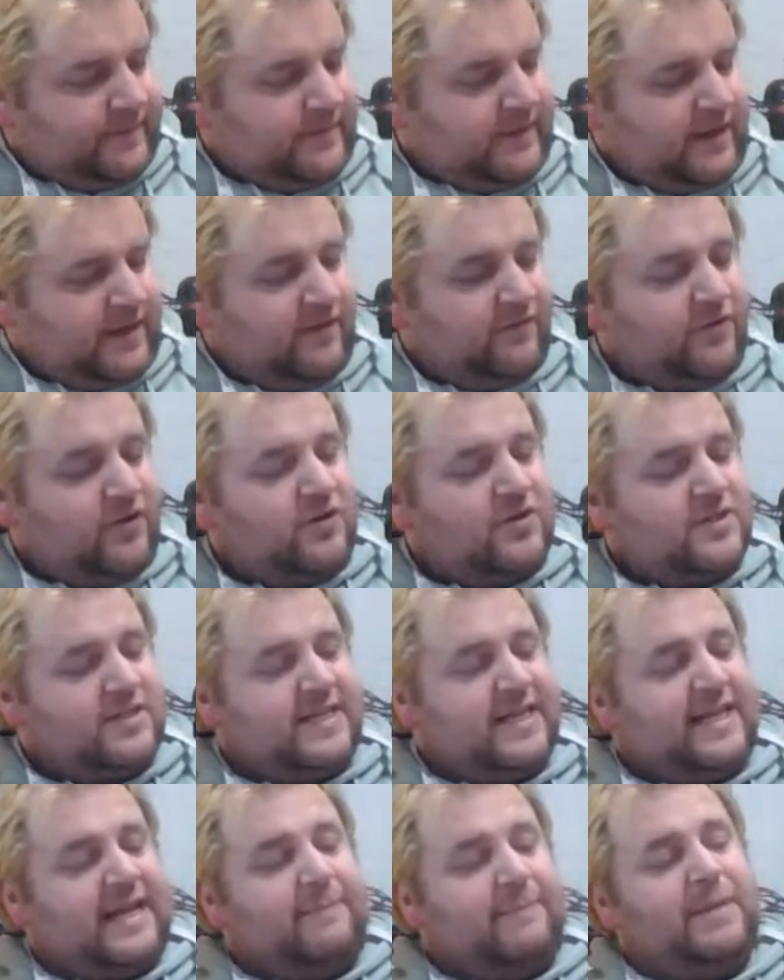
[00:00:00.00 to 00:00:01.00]
And of course,
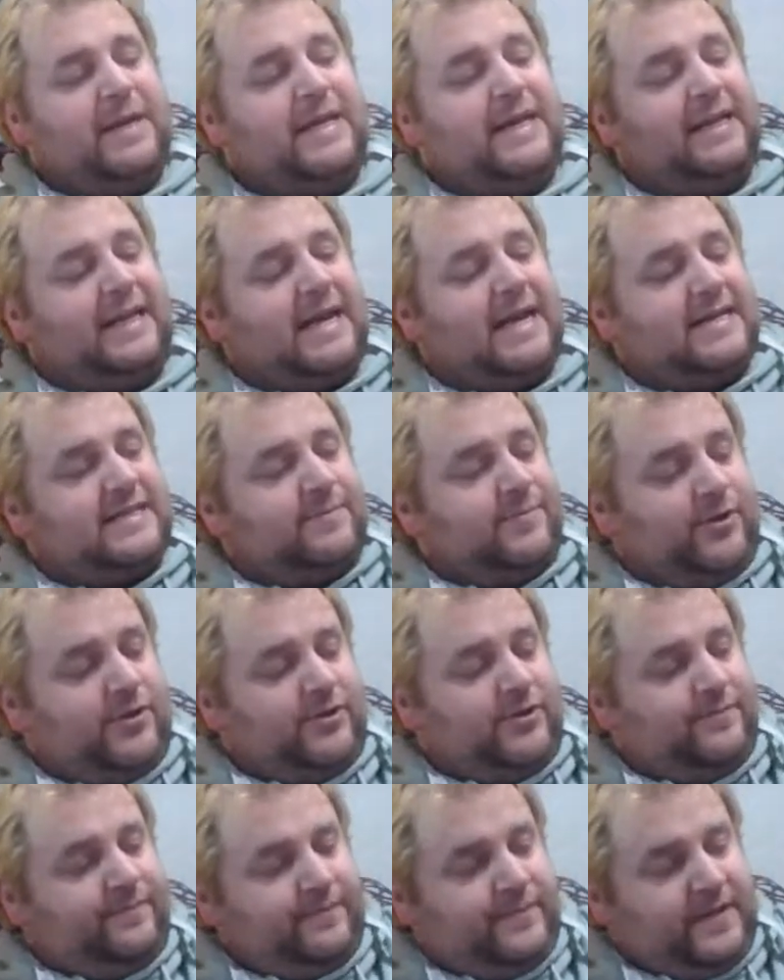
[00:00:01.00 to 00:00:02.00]
they can be
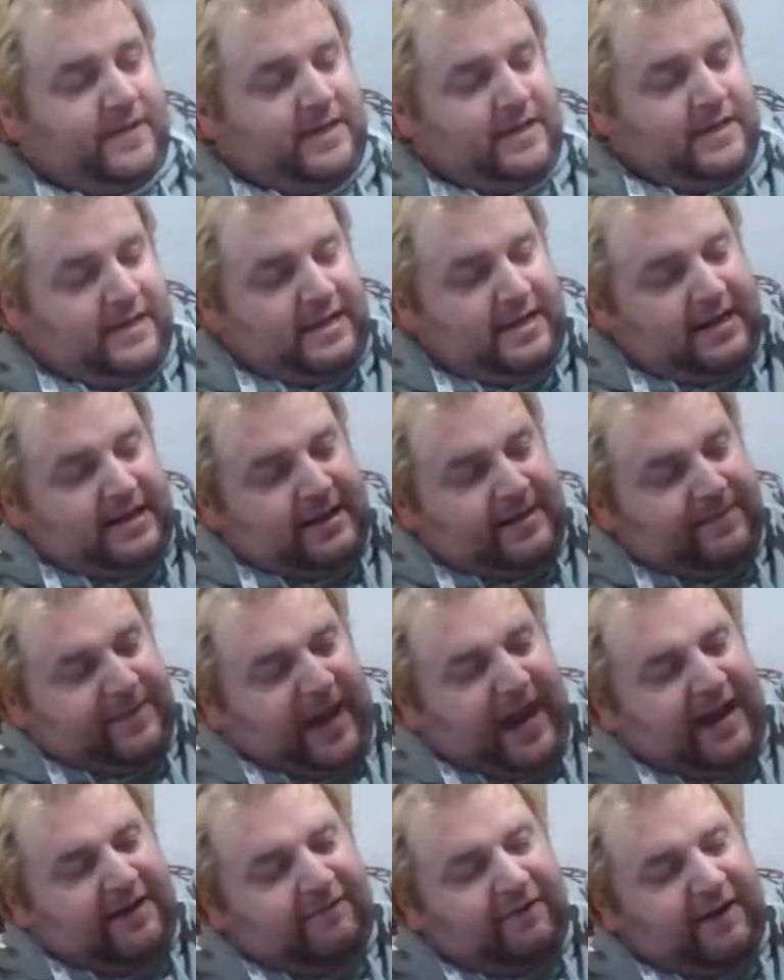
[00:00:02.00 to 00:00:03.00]
collectible.
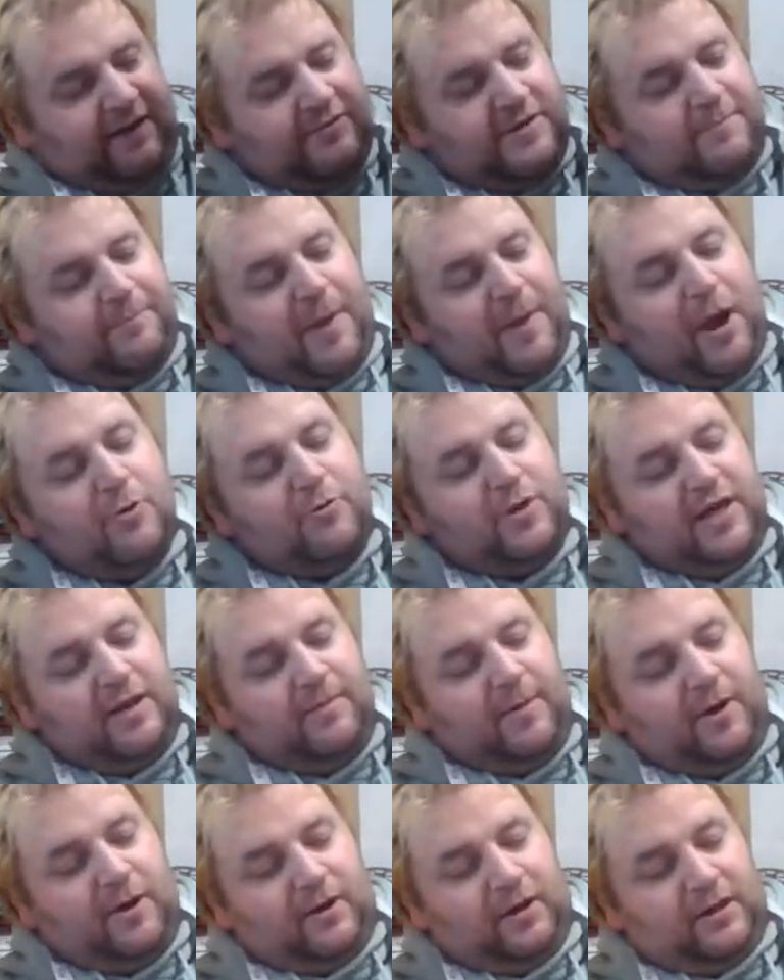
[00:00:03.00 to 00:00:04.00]
I found a
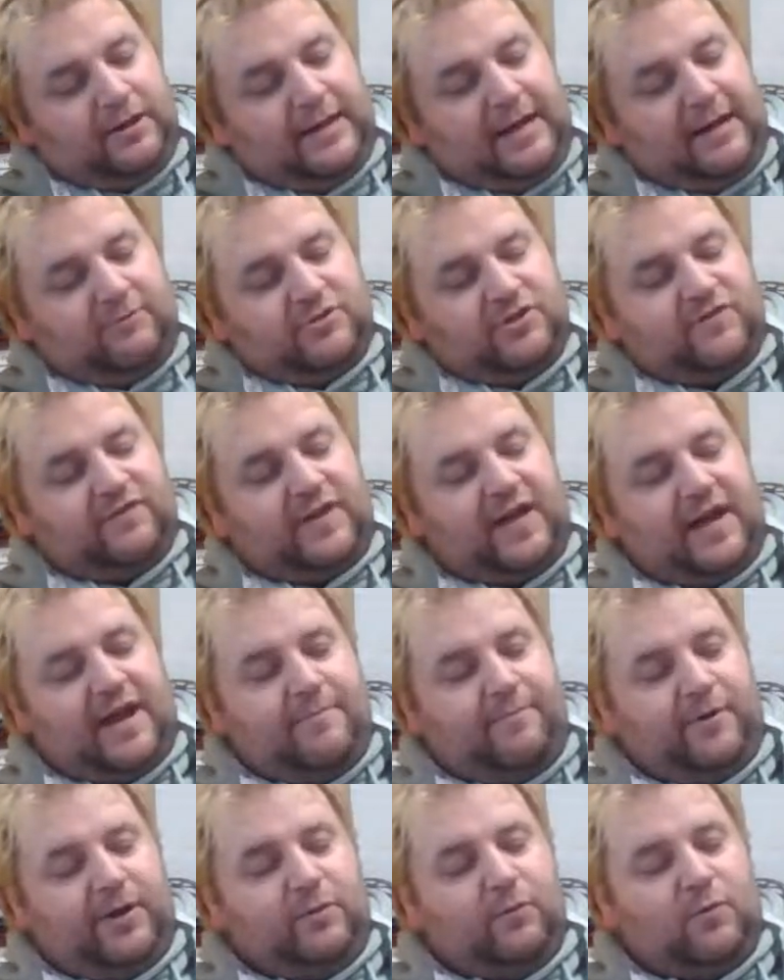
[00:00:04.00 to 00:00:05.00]
Pokemon
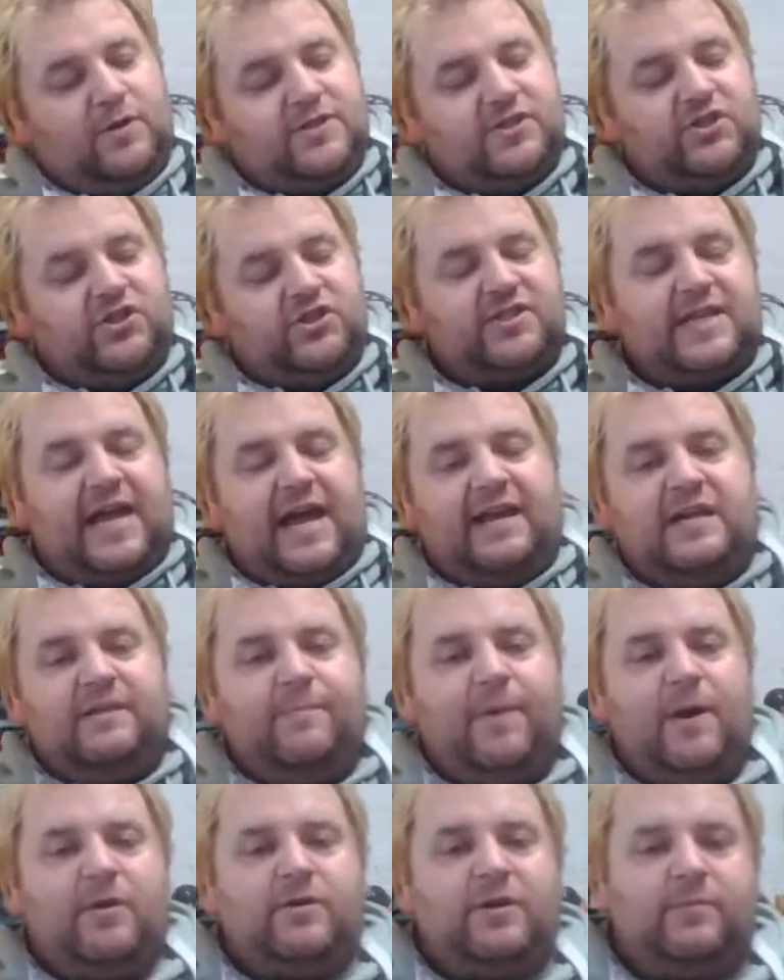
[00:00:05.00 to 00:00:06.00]
Loungefly, but it wasn't just any
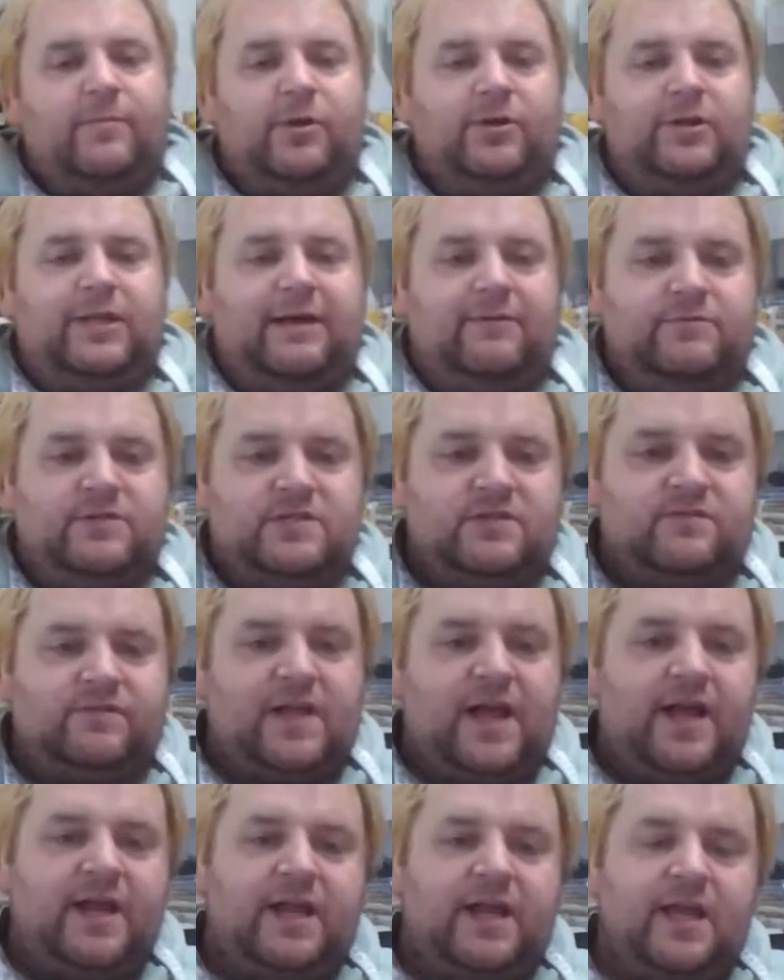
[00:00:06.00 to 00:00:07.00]
Pokemon
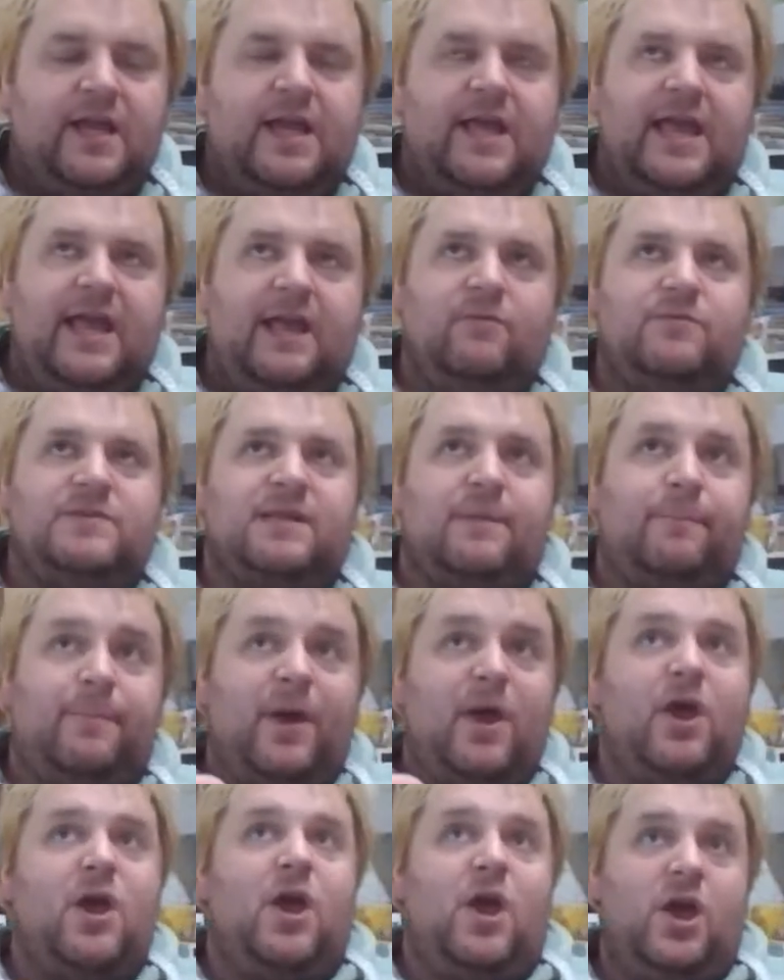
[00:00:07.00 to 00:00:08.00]
Loungefly. It was a
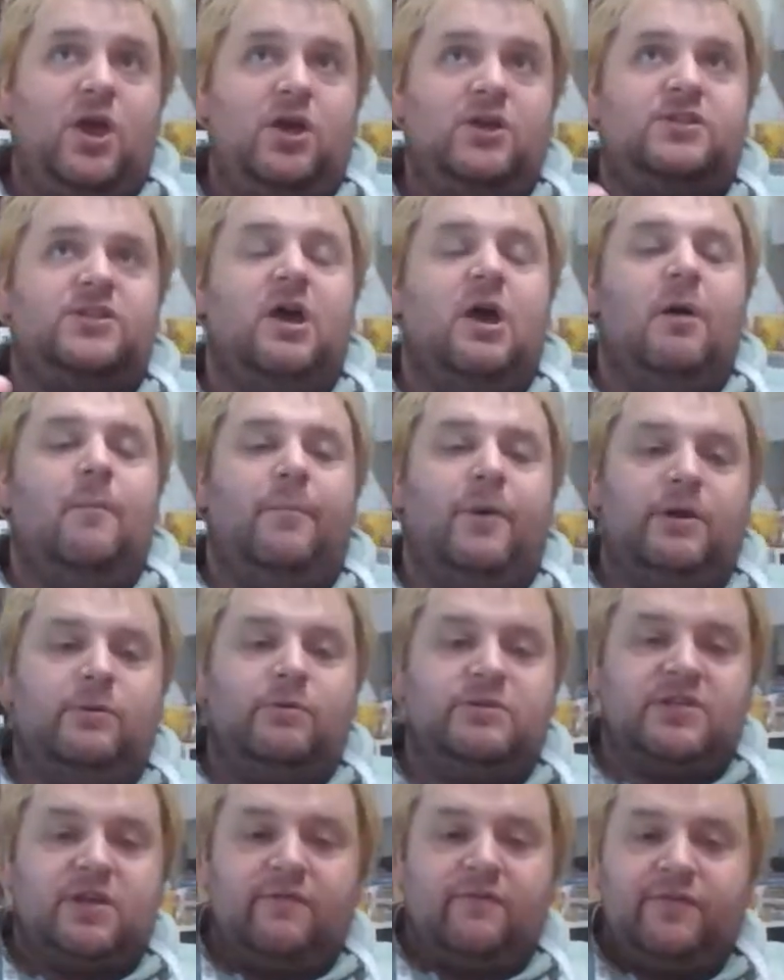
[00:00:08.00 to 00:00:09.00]
purse, but it
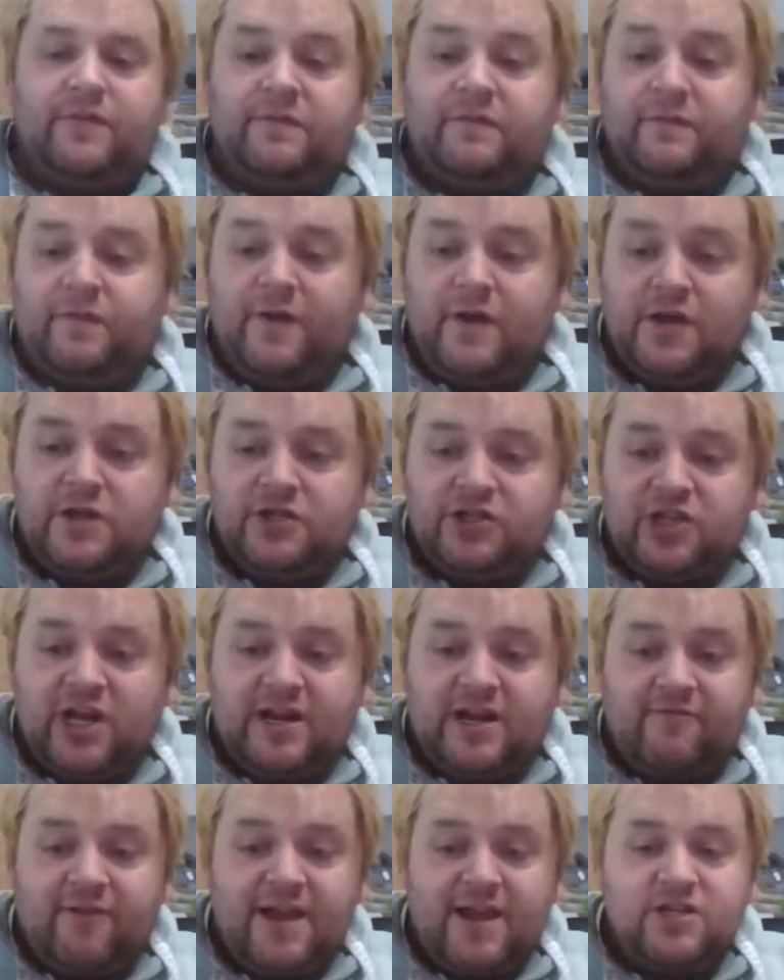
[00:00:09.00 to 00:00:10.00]
was of the first
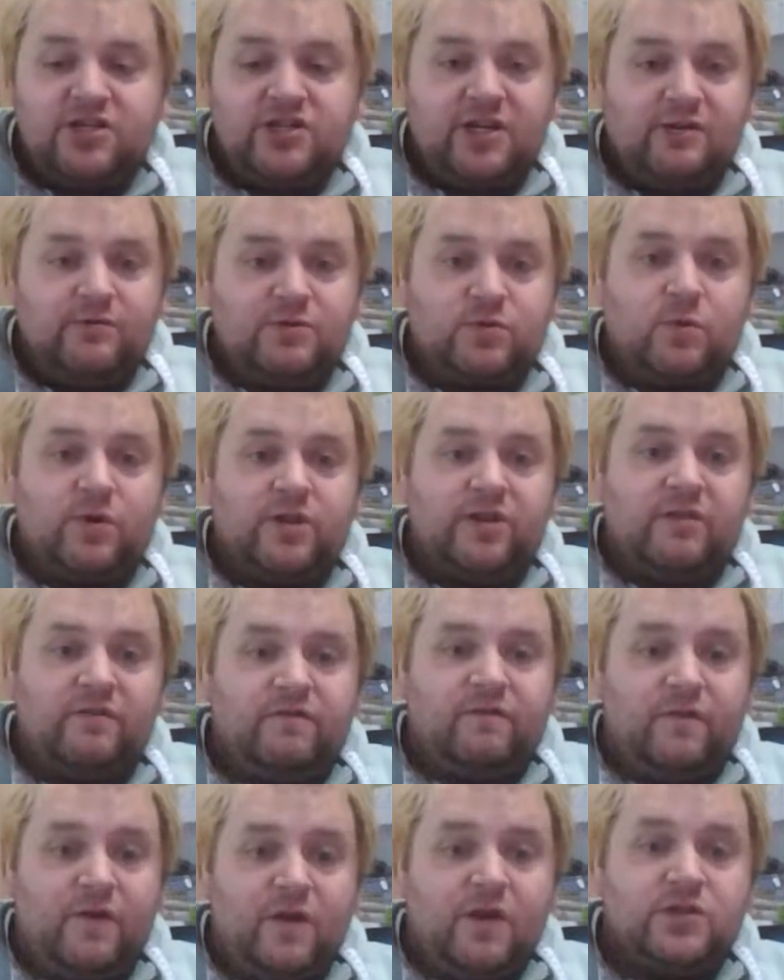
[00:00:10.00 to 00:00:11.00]
generation. It was one of the
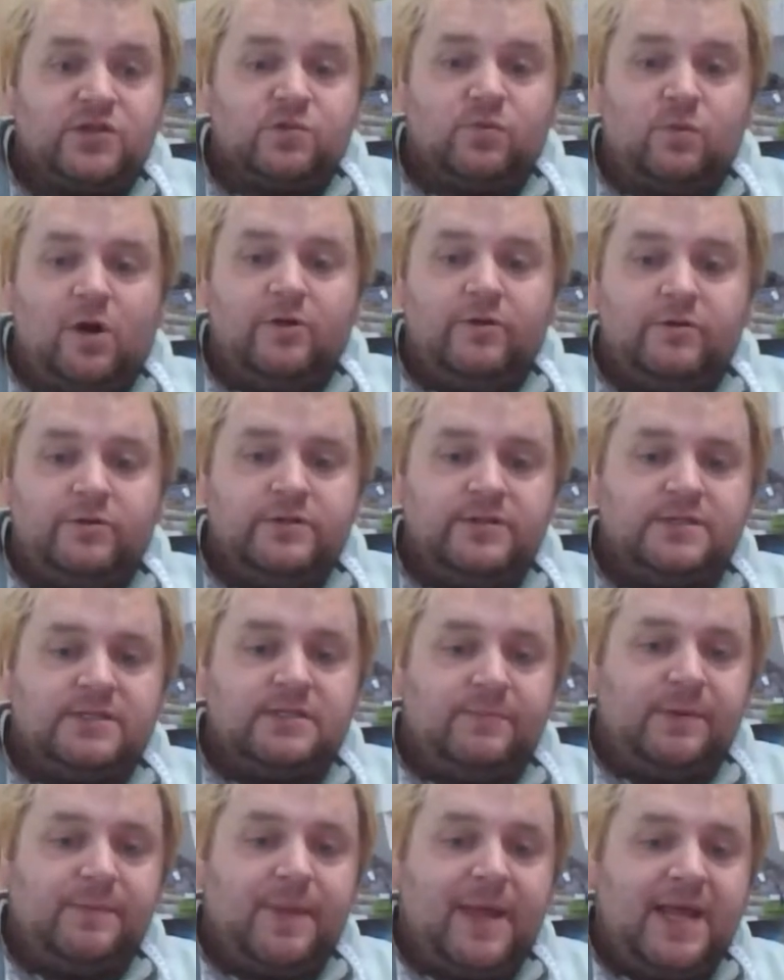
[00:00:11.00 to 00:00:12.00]
first ones
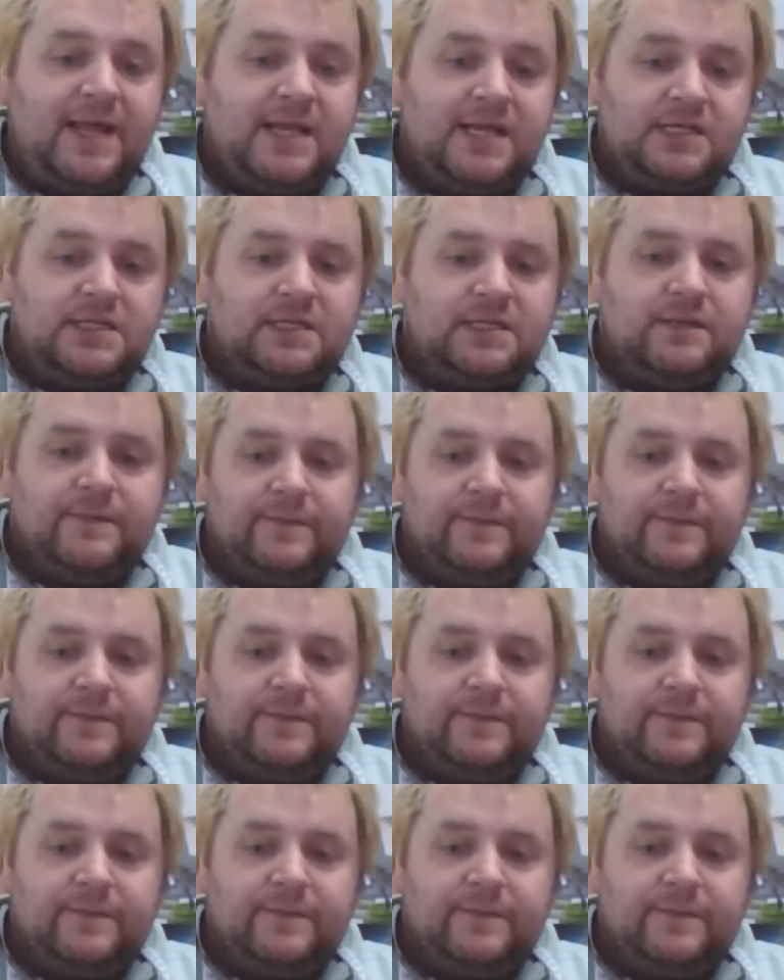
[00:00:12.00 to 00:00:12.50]
to be made.